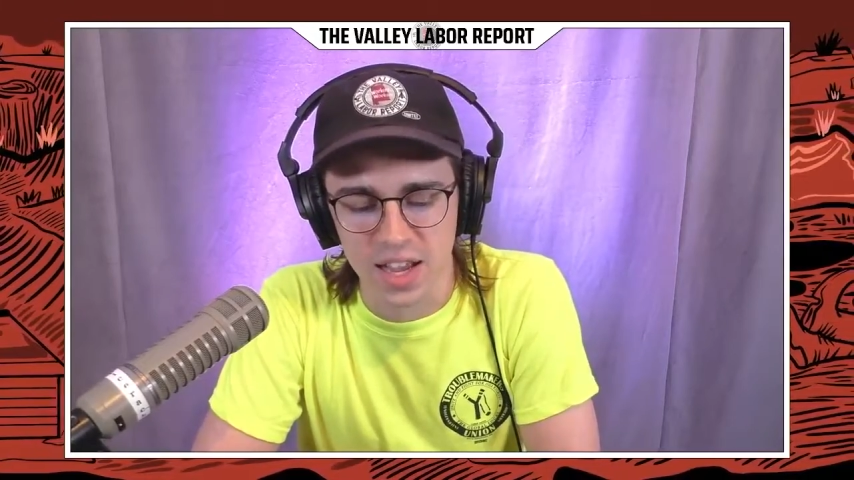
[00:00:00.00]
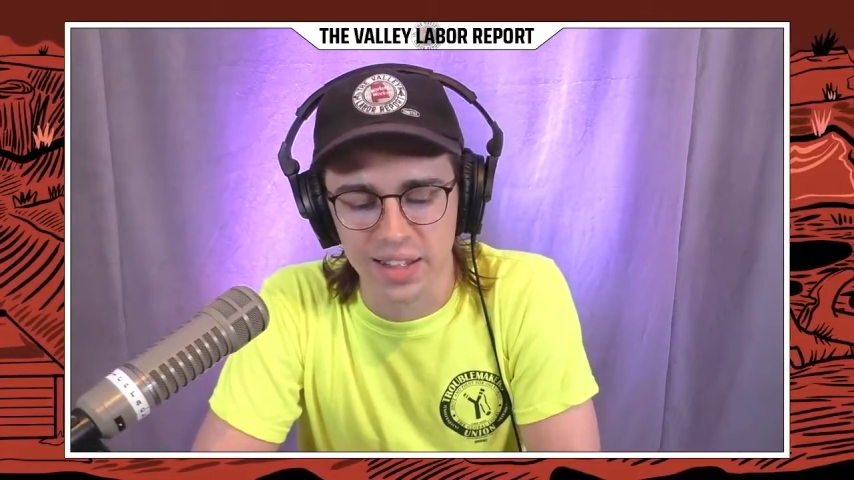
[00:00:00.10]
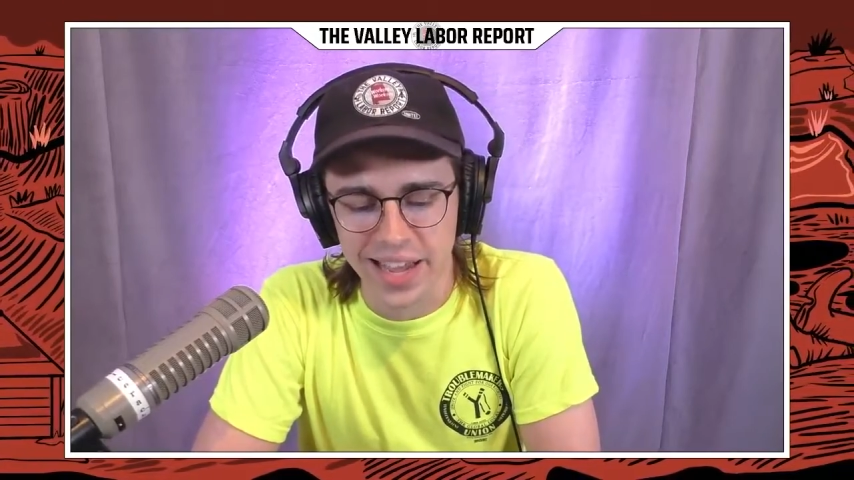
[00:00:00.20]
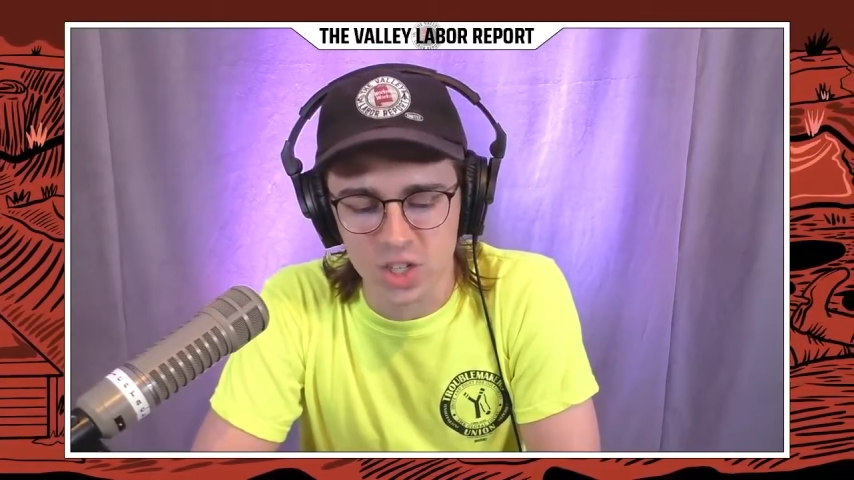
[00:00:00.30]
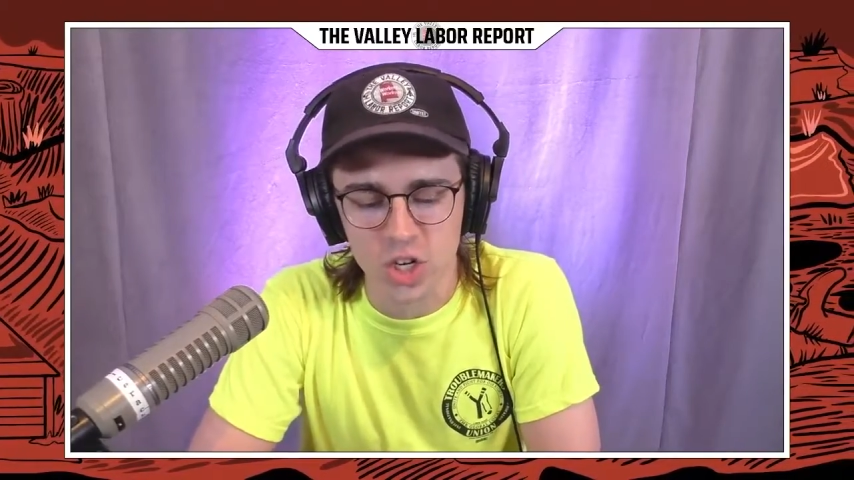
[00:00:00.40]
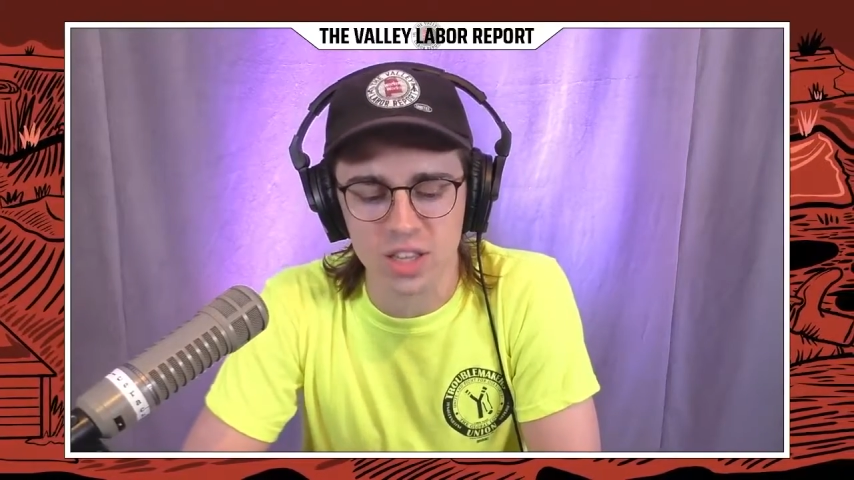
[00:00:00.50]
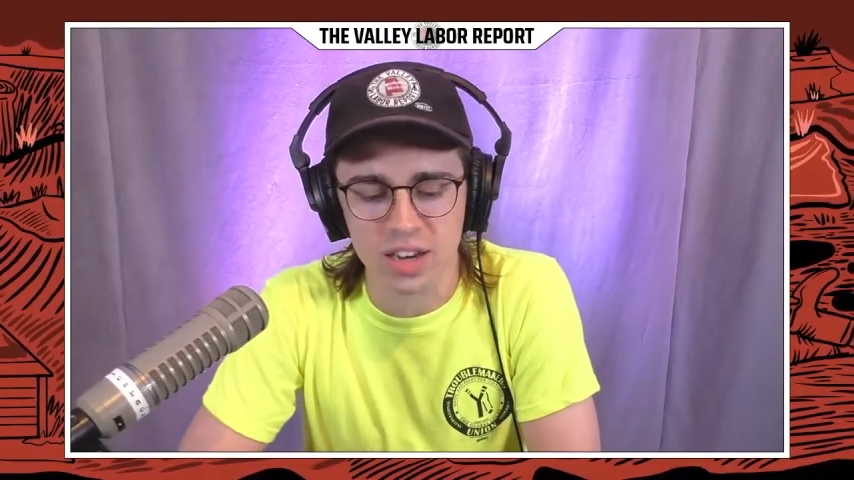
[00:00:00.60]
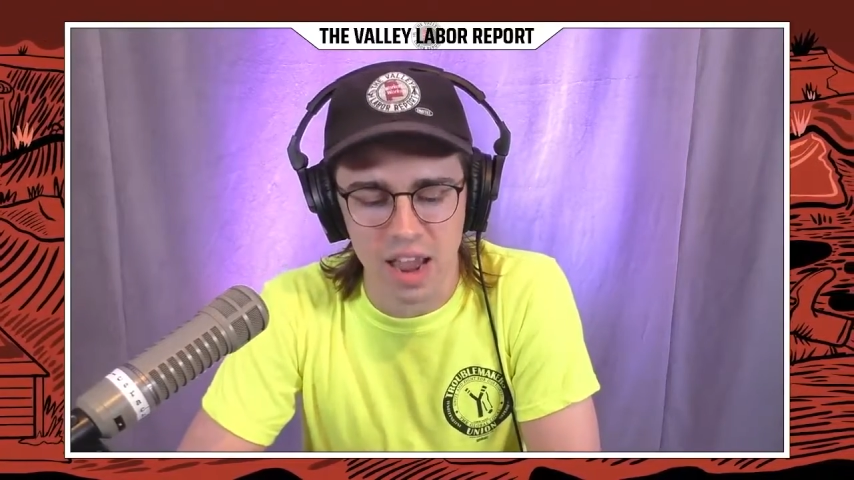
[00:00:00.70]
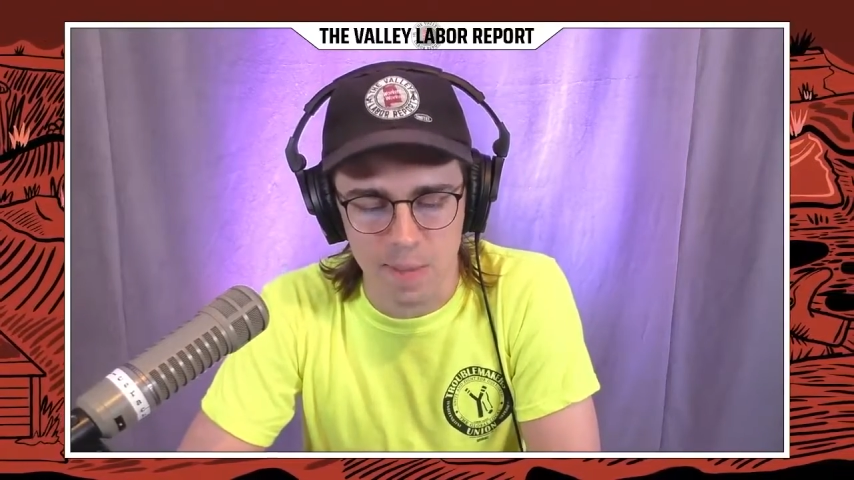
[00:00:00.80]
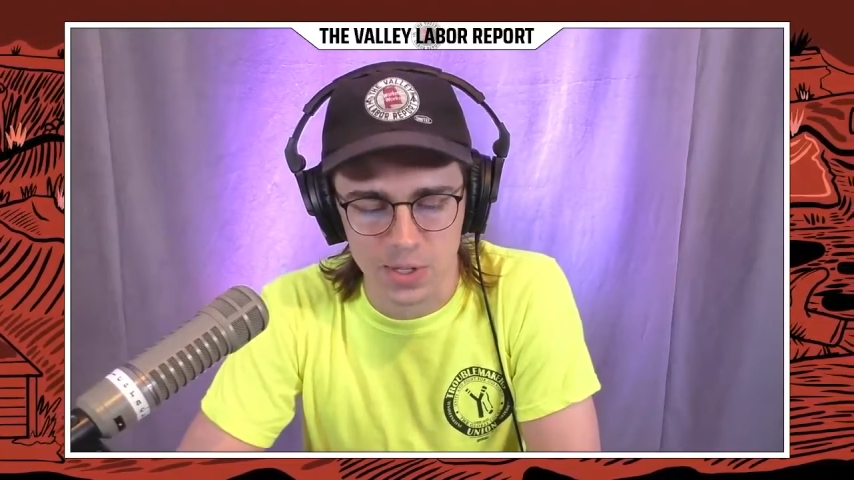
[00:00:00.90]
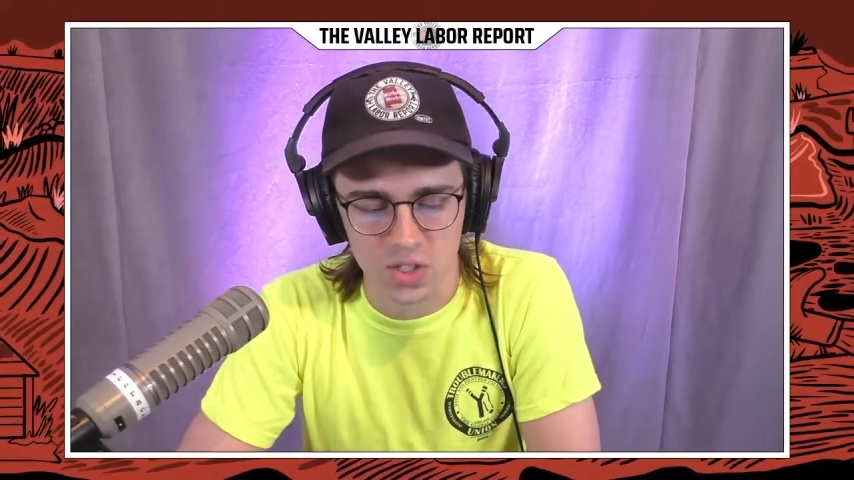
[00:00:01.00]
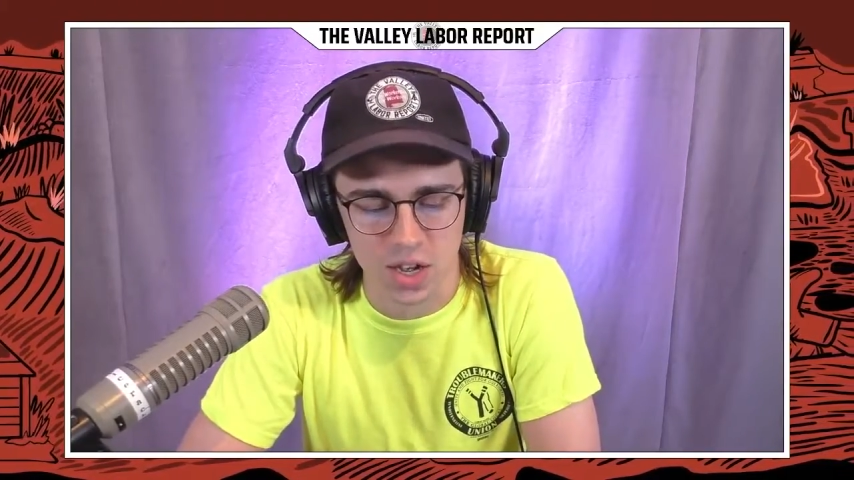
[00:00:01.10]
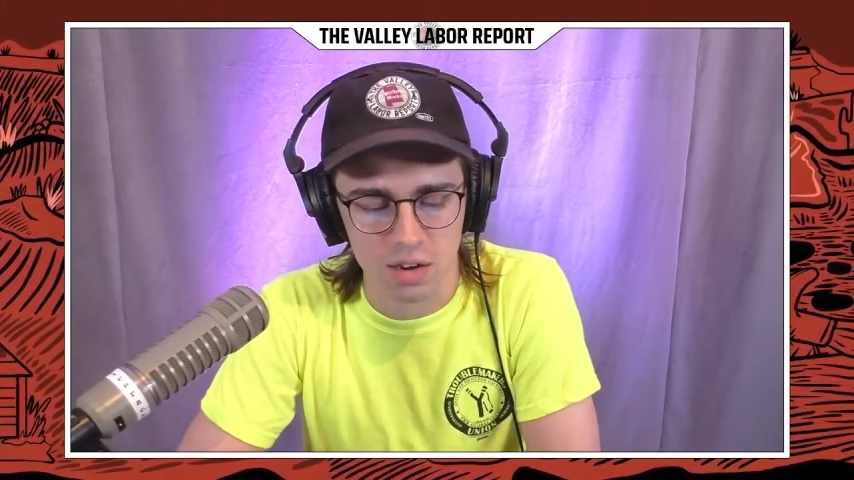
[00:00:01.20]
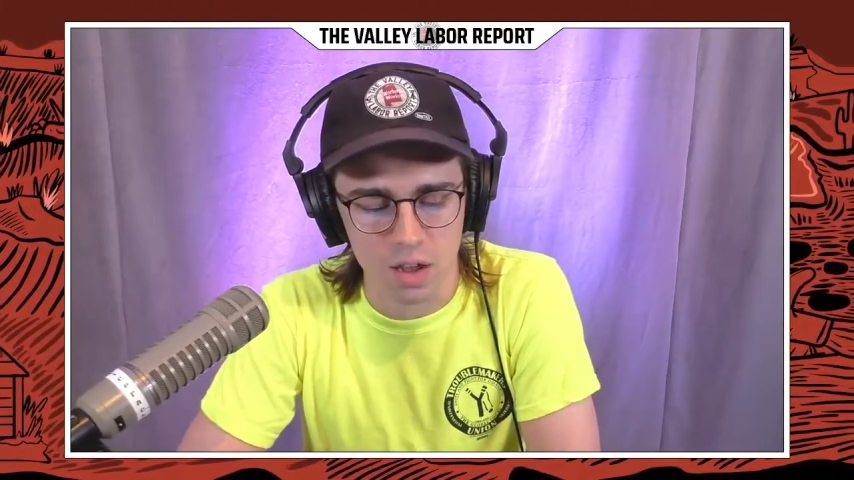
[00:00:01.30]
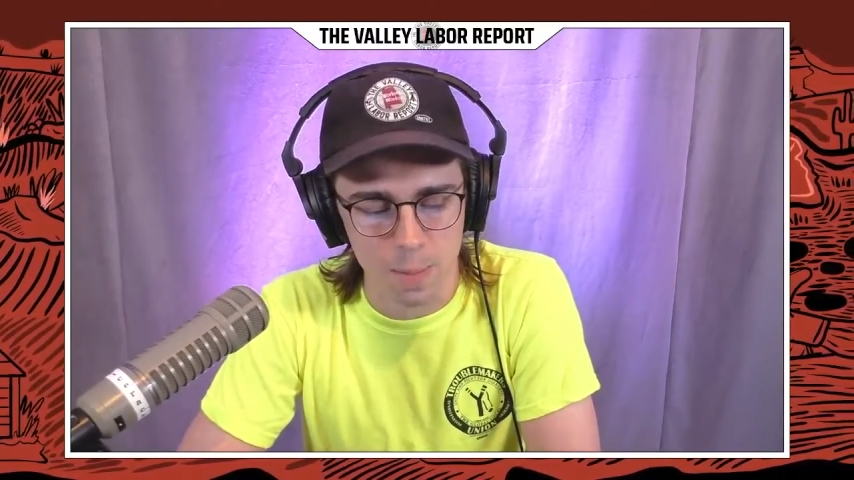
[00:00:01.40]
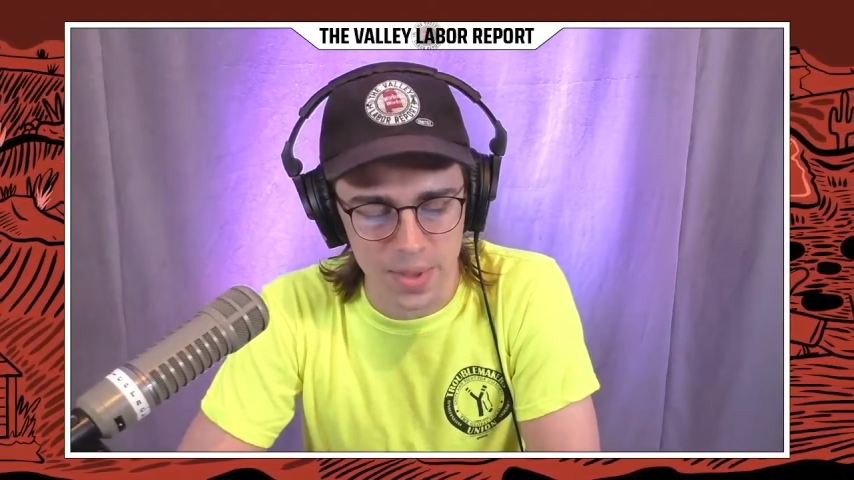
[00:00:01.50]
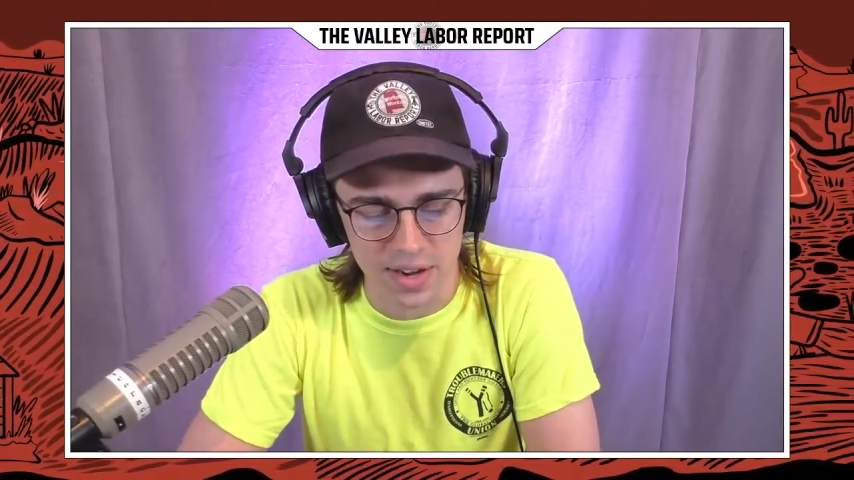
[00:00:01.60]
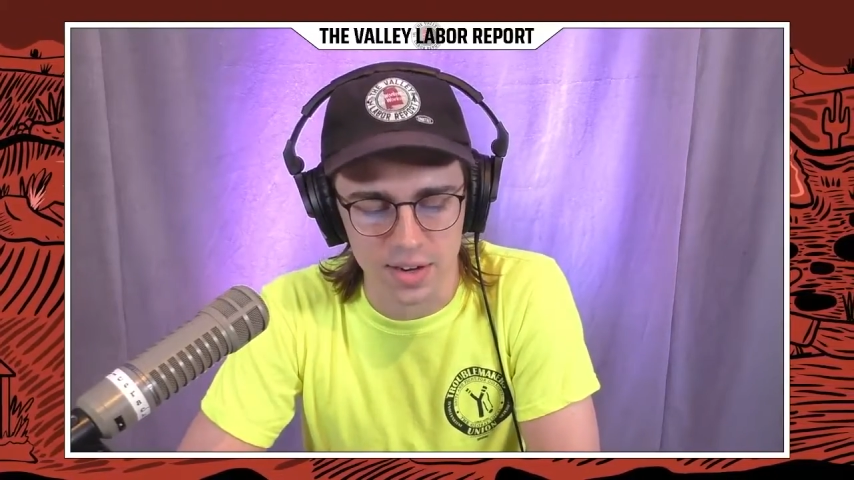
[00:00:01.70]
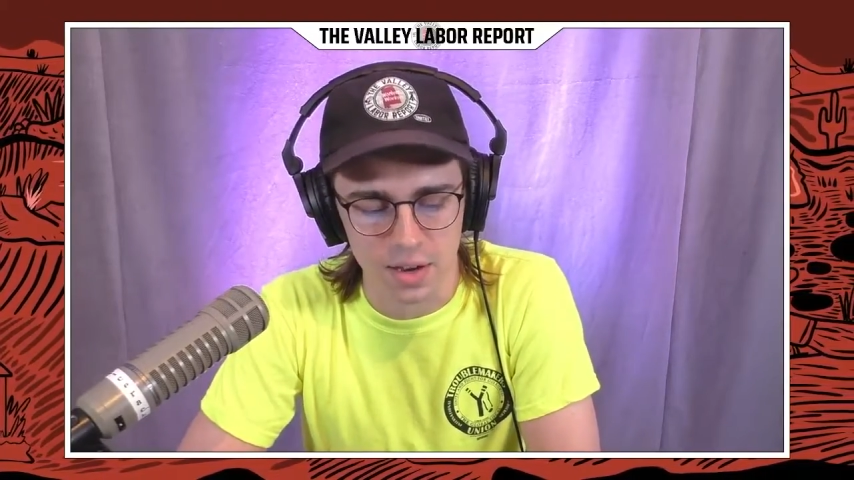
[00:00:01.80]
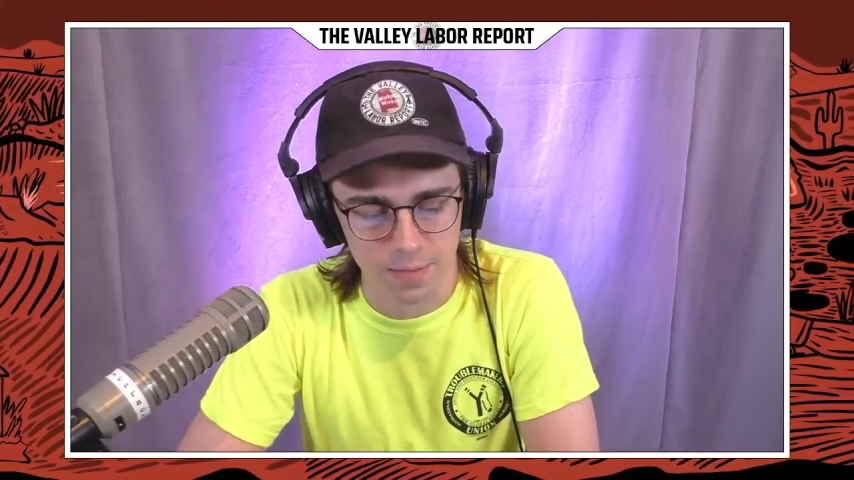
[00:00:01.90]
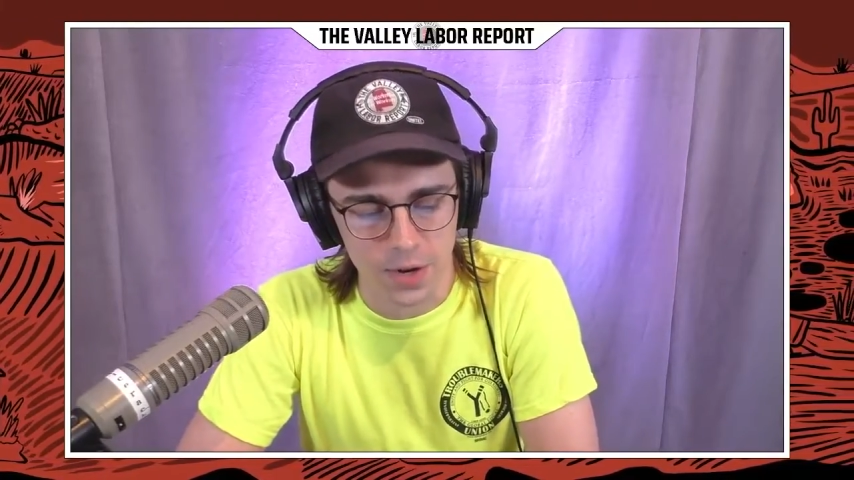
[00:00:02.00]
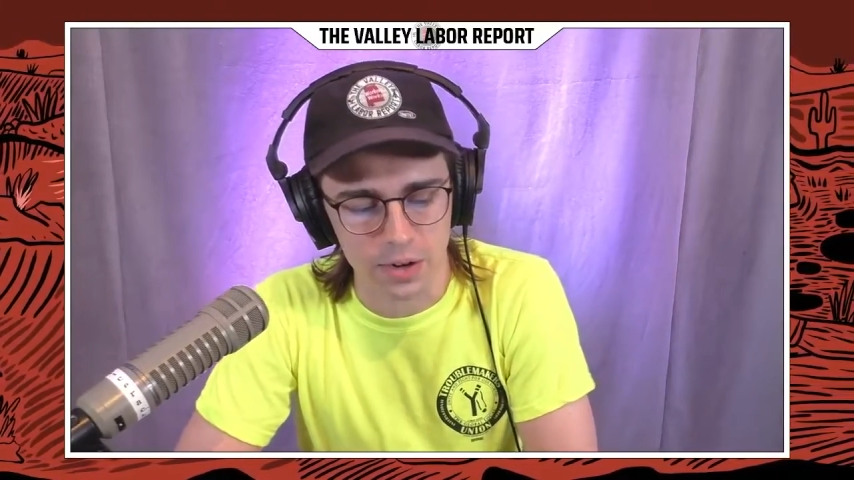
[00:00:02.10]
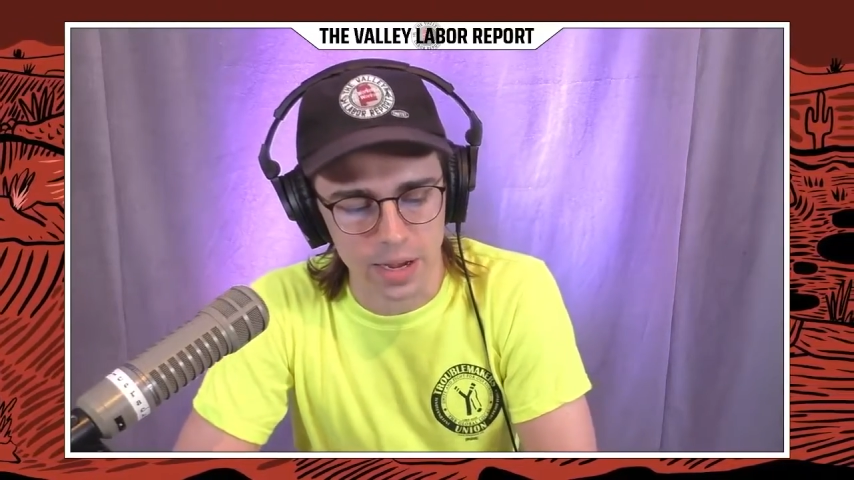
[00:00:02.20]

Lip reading: alleging that Amazon committed unfair